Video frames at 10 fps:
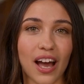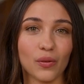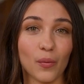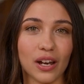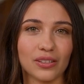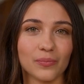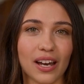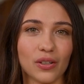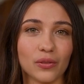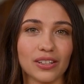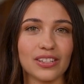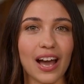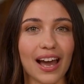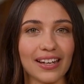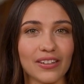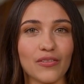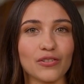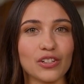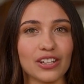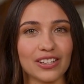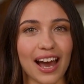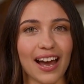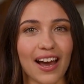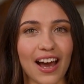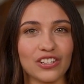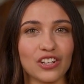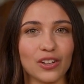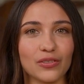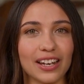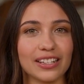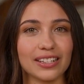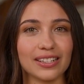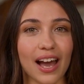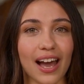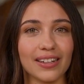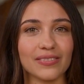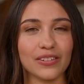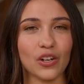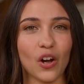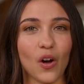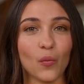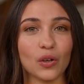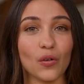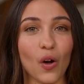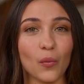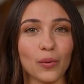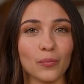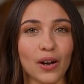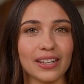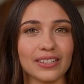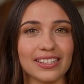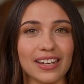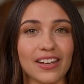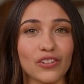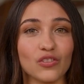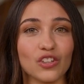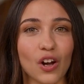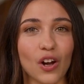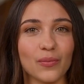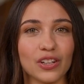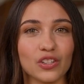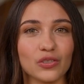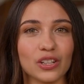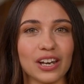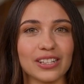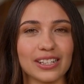and Wix manual design versus AI-generated design. When you open Wix, you start by choosing a